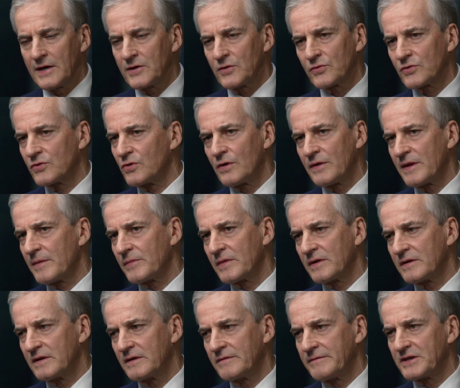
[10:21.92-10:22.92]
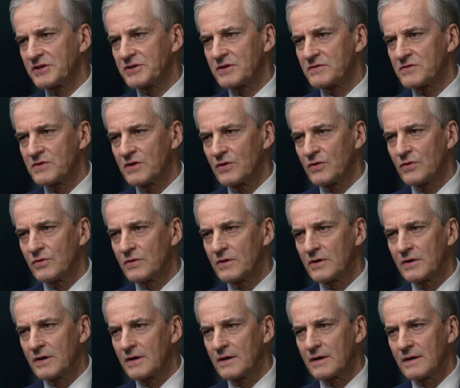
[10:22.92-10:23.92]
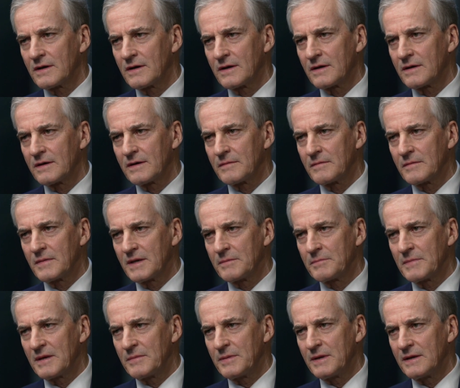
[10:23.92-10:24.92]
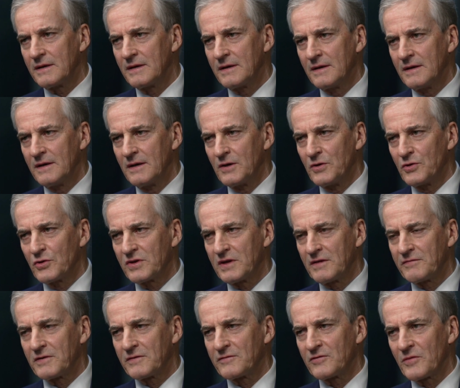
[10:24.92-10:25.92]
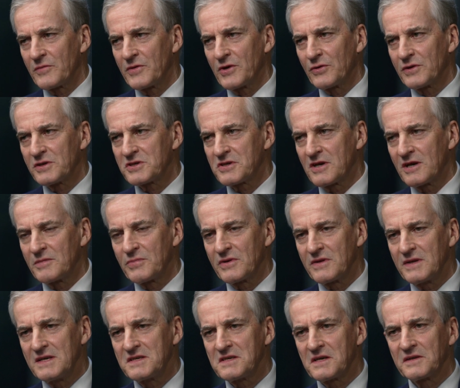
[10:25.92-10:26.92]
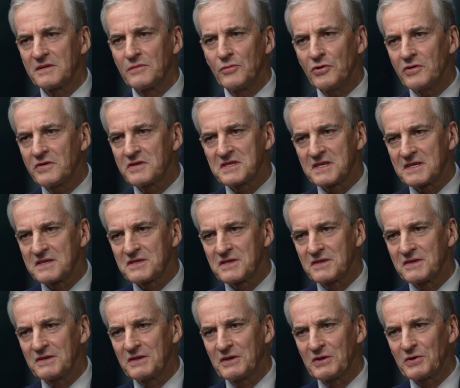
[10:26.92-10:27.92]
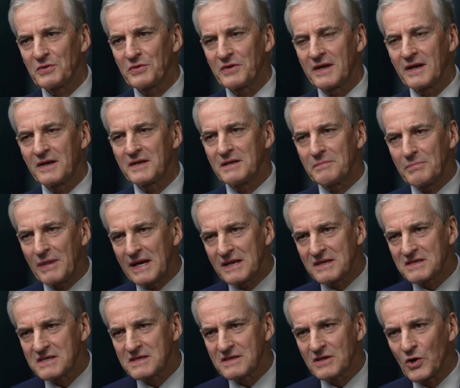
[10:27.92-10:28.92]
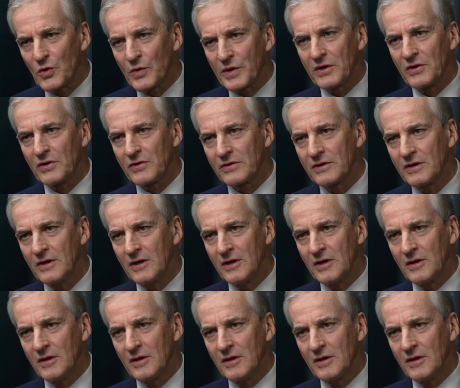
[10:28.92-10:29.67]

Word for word: I don't call them the divisions. You know, uh, uh it may be look different from the other side, but these are democracies. You know, there are debates going on.